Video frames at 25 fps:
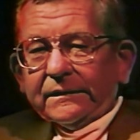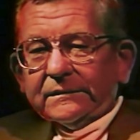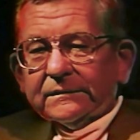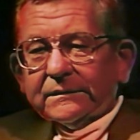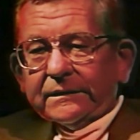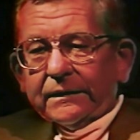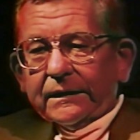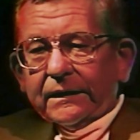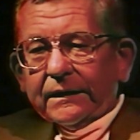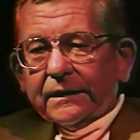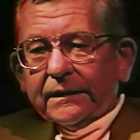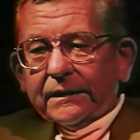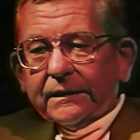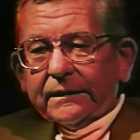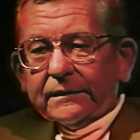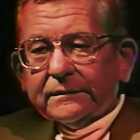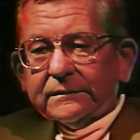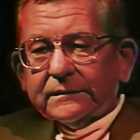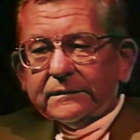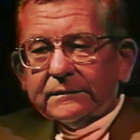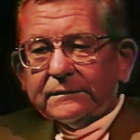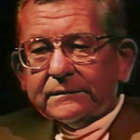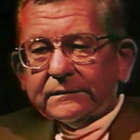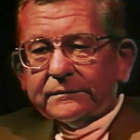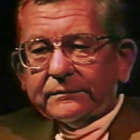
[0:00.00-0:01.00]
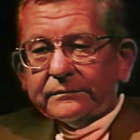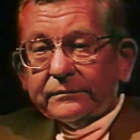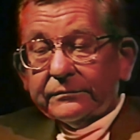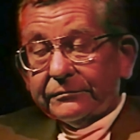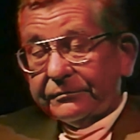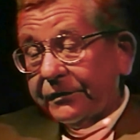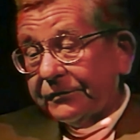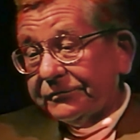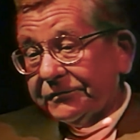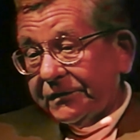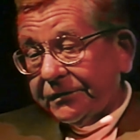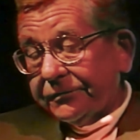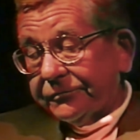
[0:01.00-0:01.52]
And...
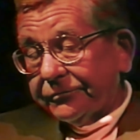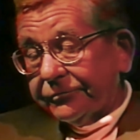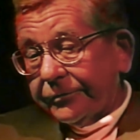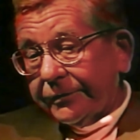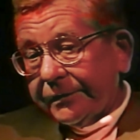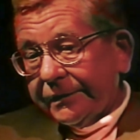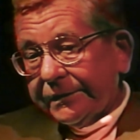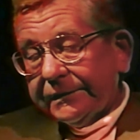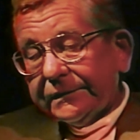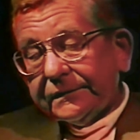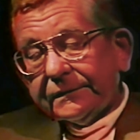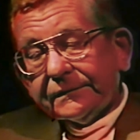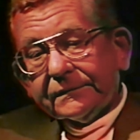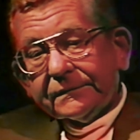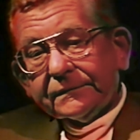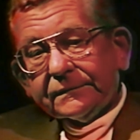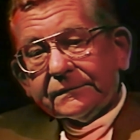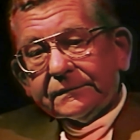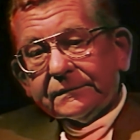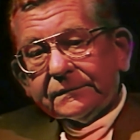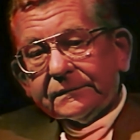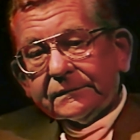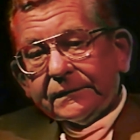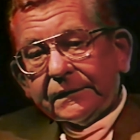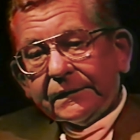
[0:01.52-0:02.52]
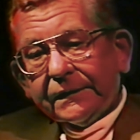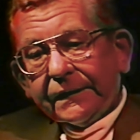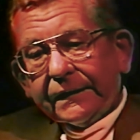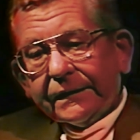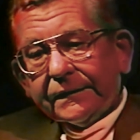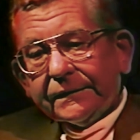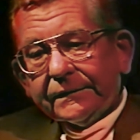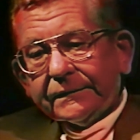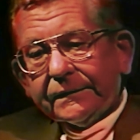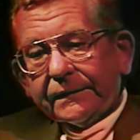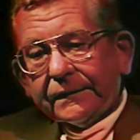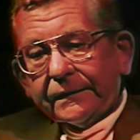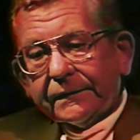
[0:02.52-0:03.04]
53,
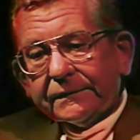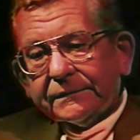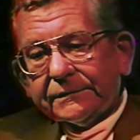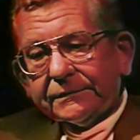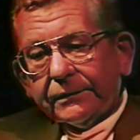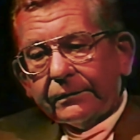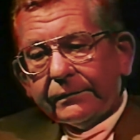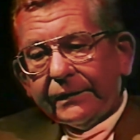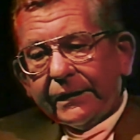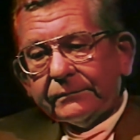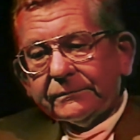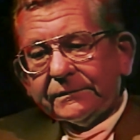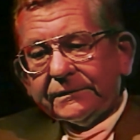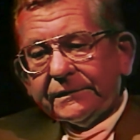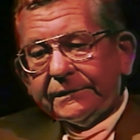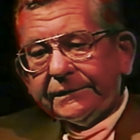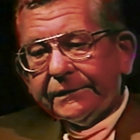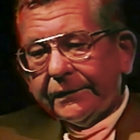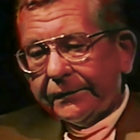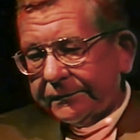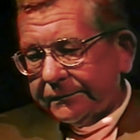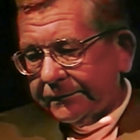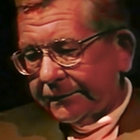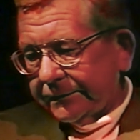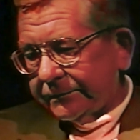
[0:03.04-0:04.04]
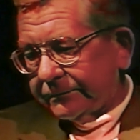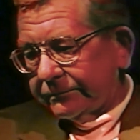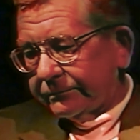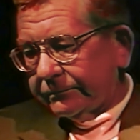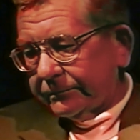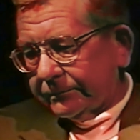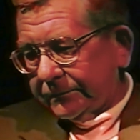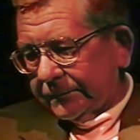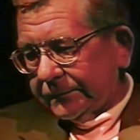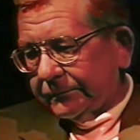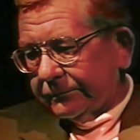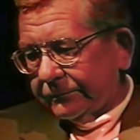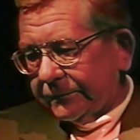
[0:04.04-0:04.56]
and so I was
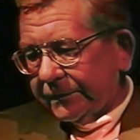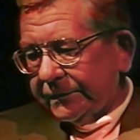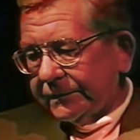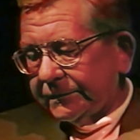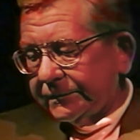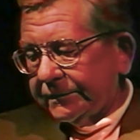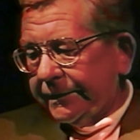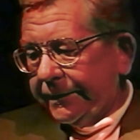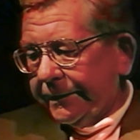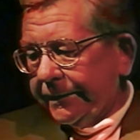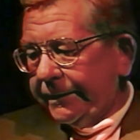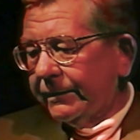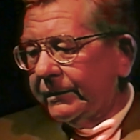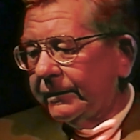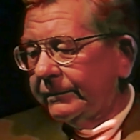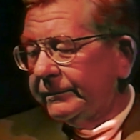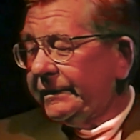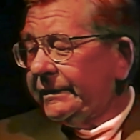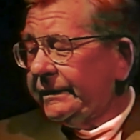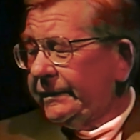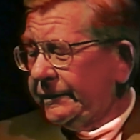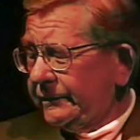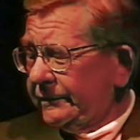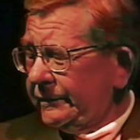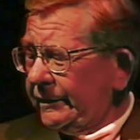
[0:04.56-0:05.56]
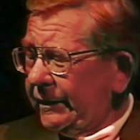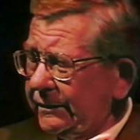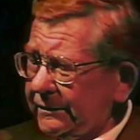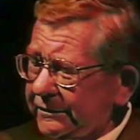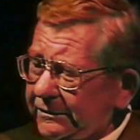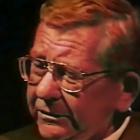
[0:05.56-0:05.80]
inducted and went to the Army